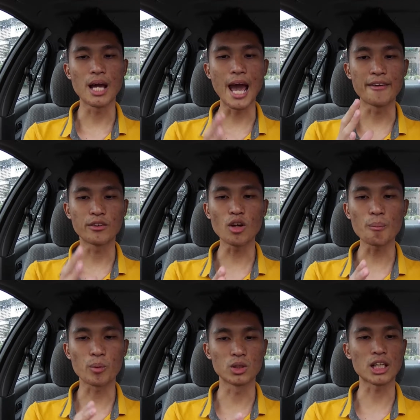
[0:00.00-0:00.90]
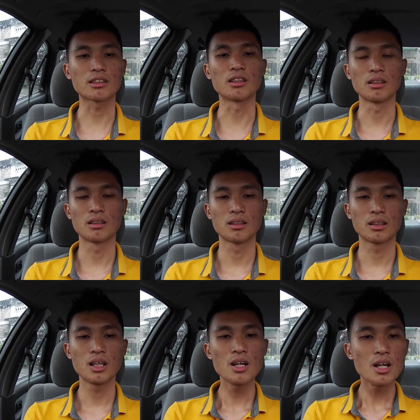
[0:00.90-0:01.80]
and dot projector.
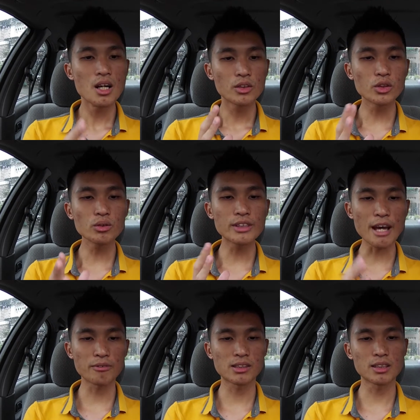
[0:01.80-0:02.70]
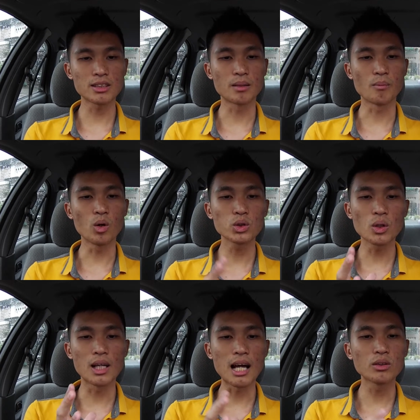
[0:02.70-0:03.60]
True Depth system also
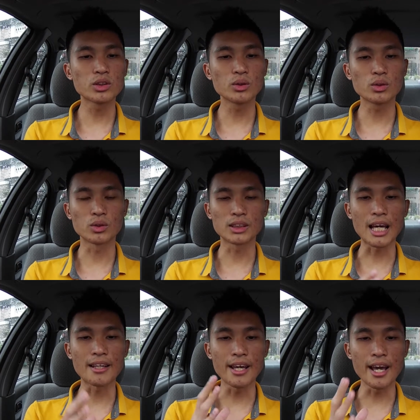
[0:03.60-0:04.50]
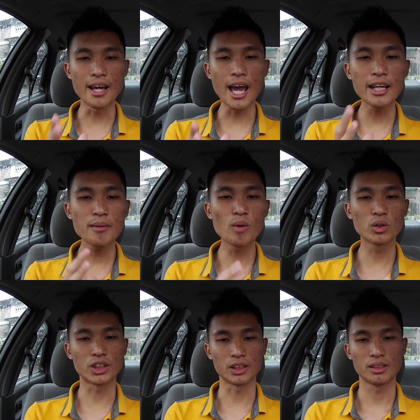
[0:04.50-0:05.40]
allows you to send any
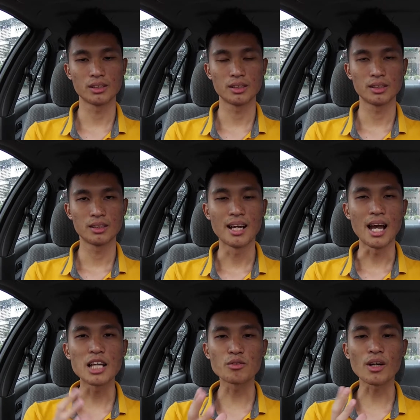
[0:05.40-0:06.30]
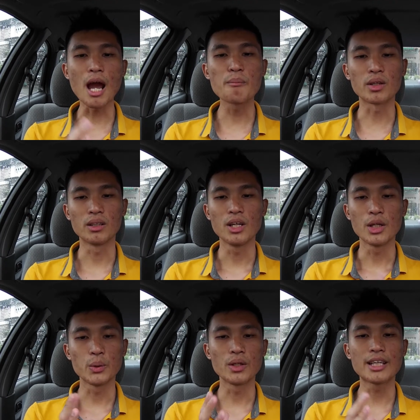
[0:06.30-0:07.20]
emoji. As for camera,
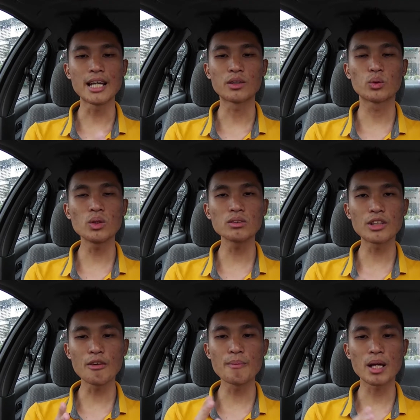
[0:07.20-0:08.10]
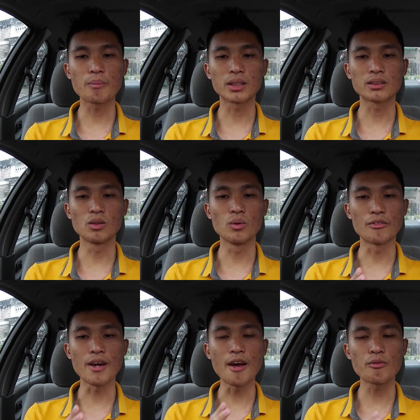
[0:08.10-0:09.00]
you will get dual 12MP
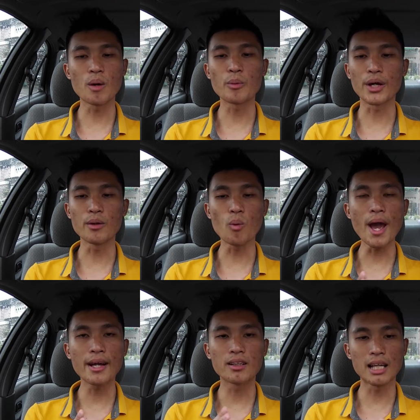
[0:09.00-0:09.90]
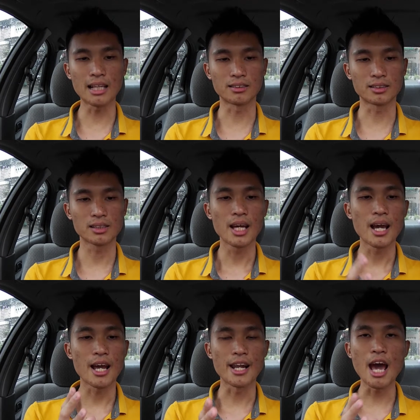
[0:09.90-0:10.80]
with f1.8 wide-angle lens
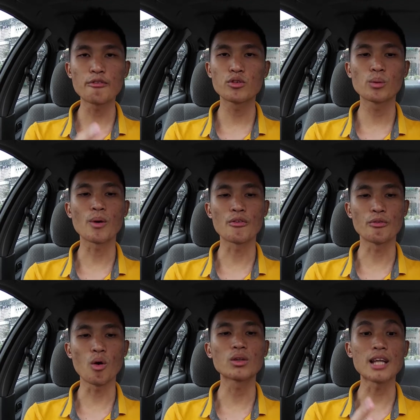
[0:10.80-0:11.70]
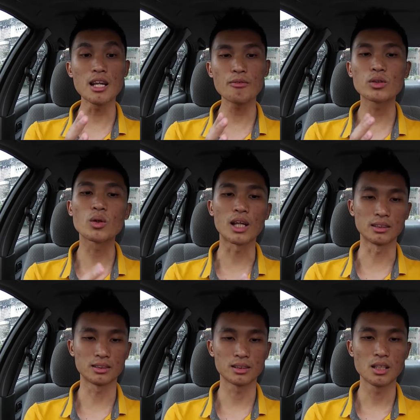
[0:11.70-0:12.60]
and f2.4 telephoto lens.